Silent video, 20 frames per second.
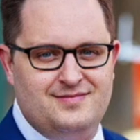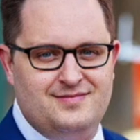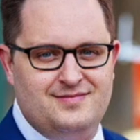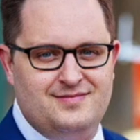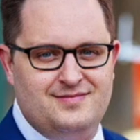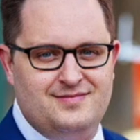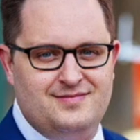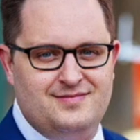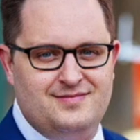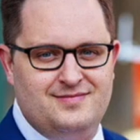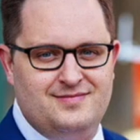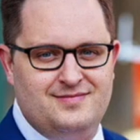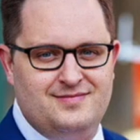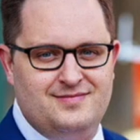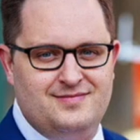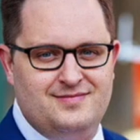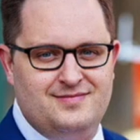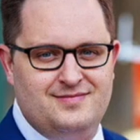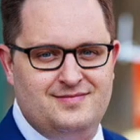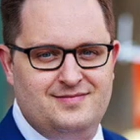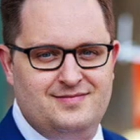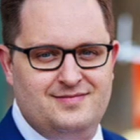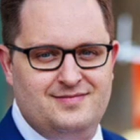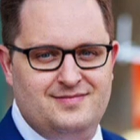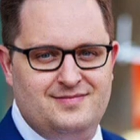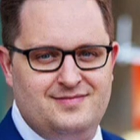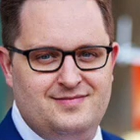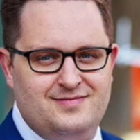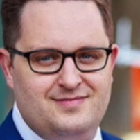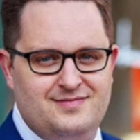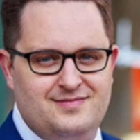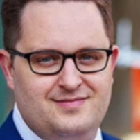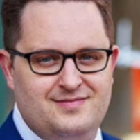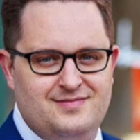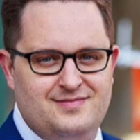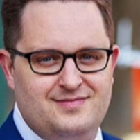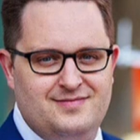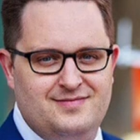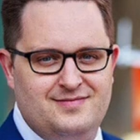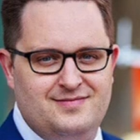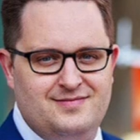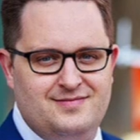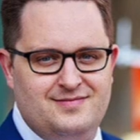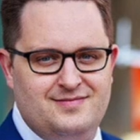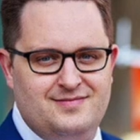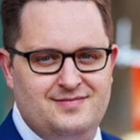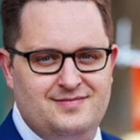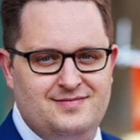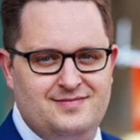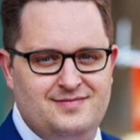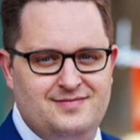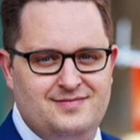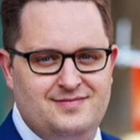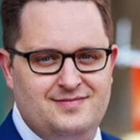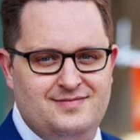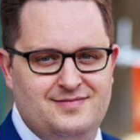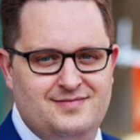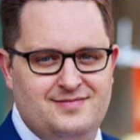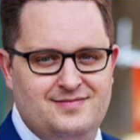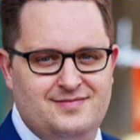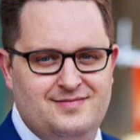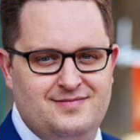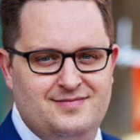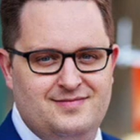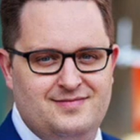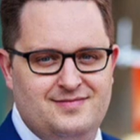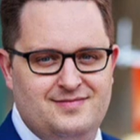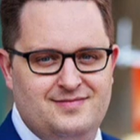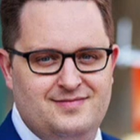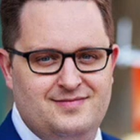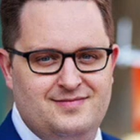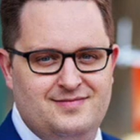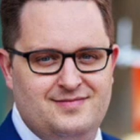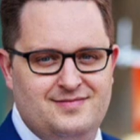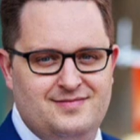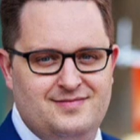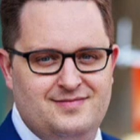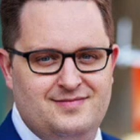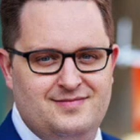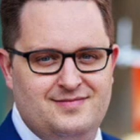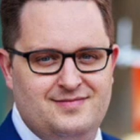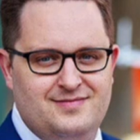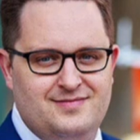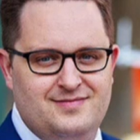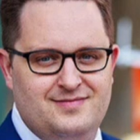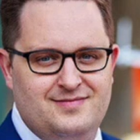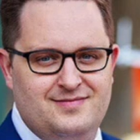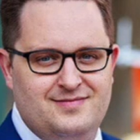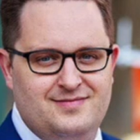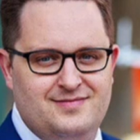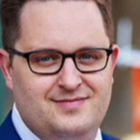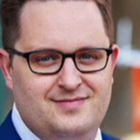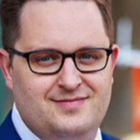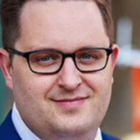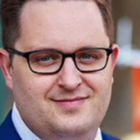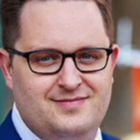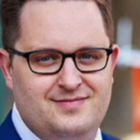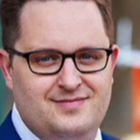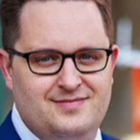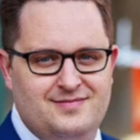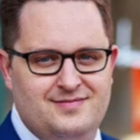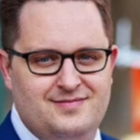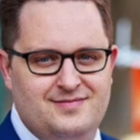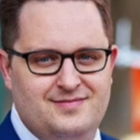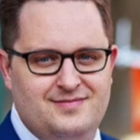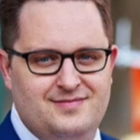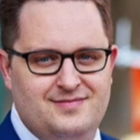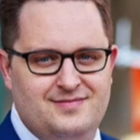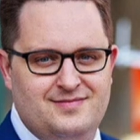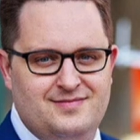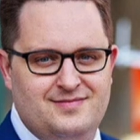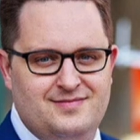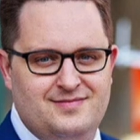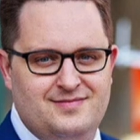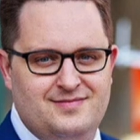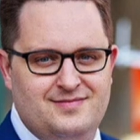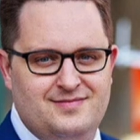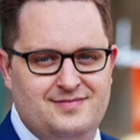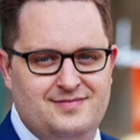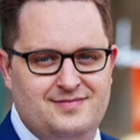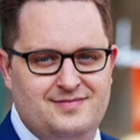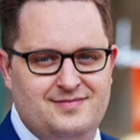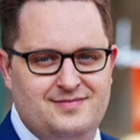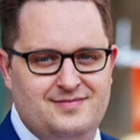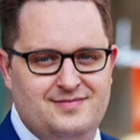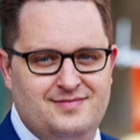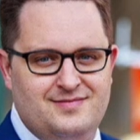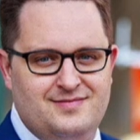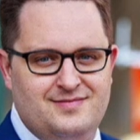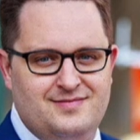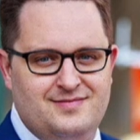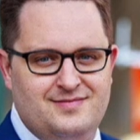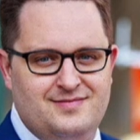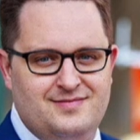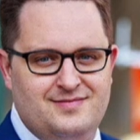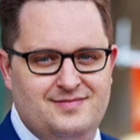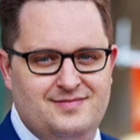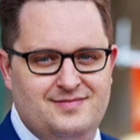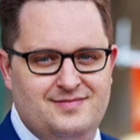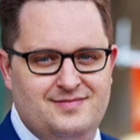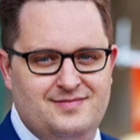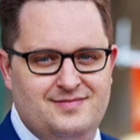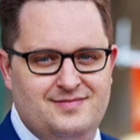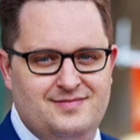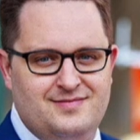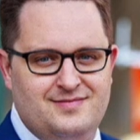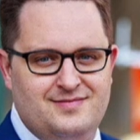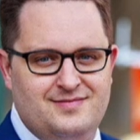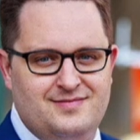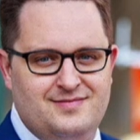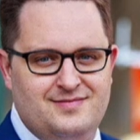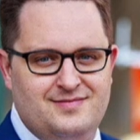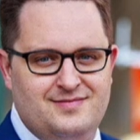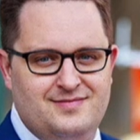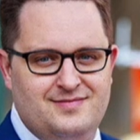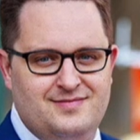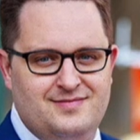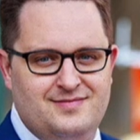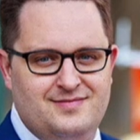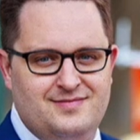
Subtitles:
No words are spoken by the person on screen.